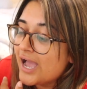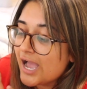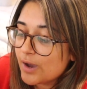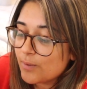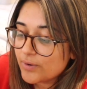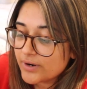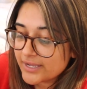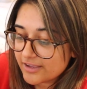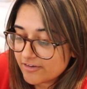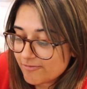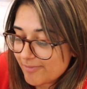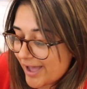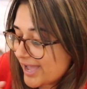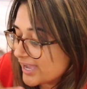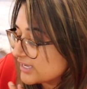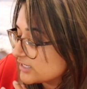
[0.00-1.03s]
I wanna give
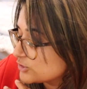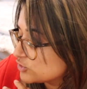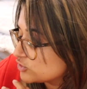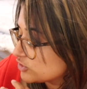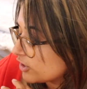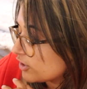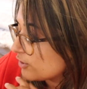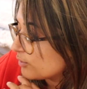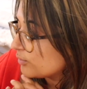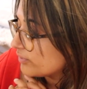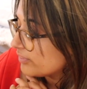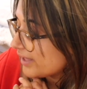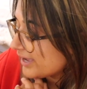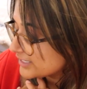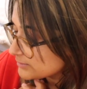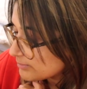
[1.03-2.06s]
back. So
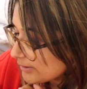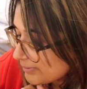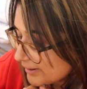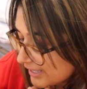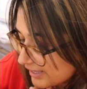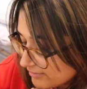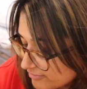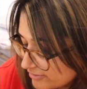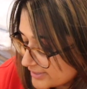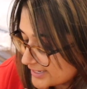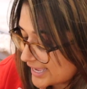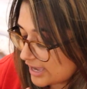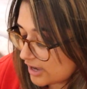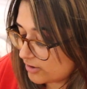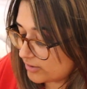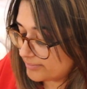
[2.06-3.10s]
that is my plan for now.